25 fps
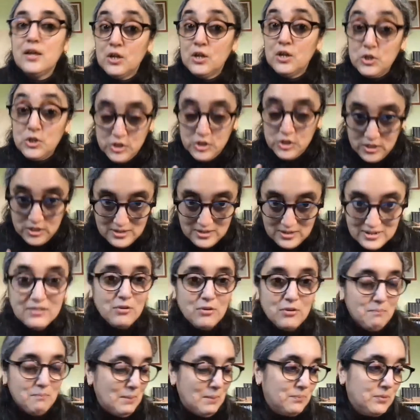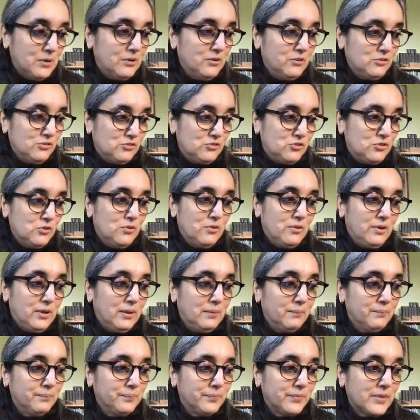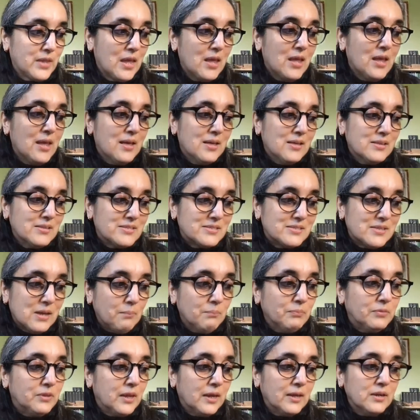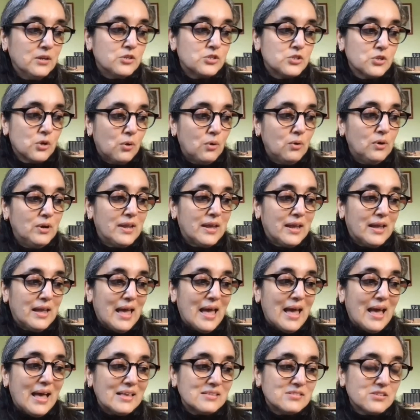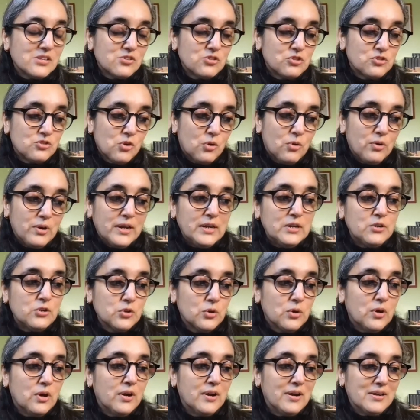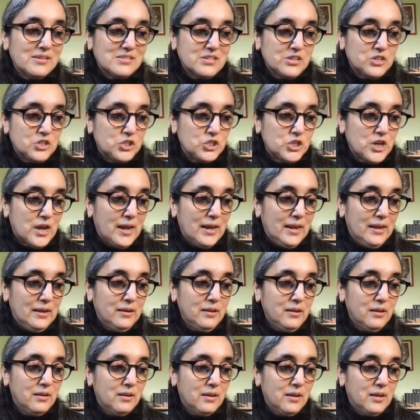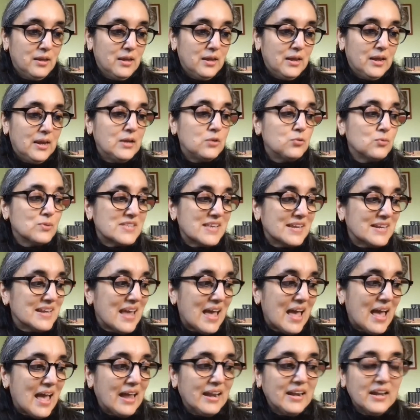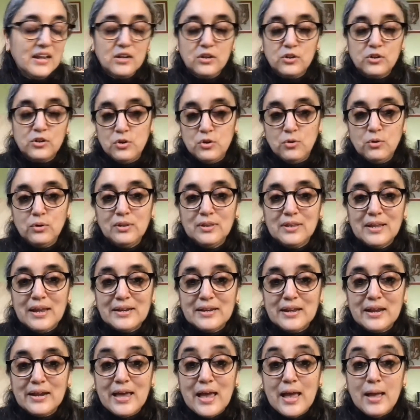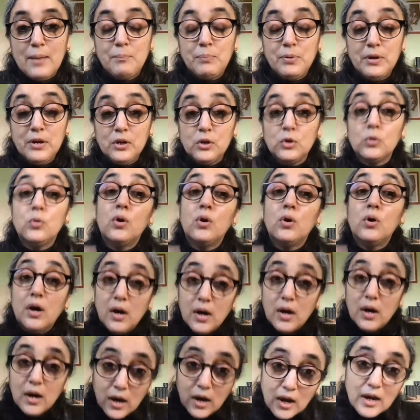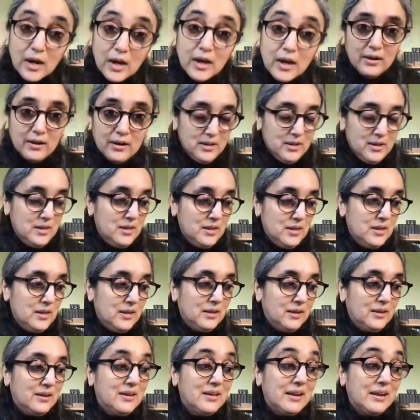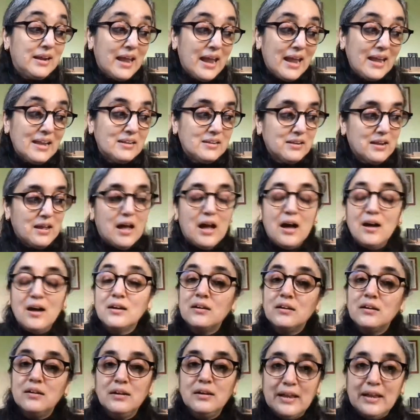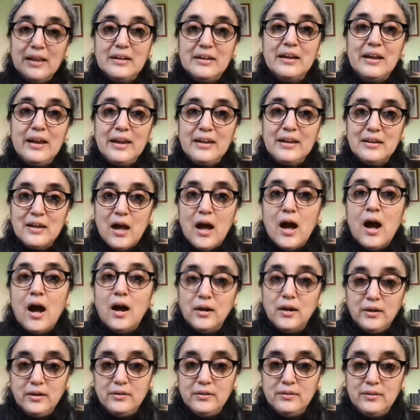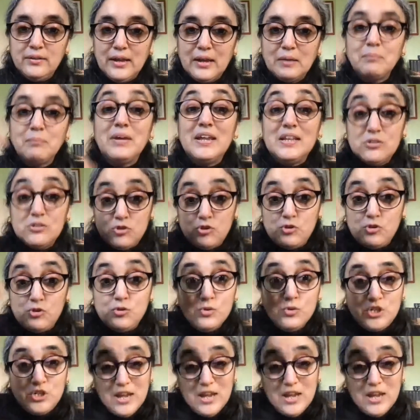She did remember a story. Something told as a story to her as a child. It was an anecdote that had happened to her great uncle and great aunt. That means two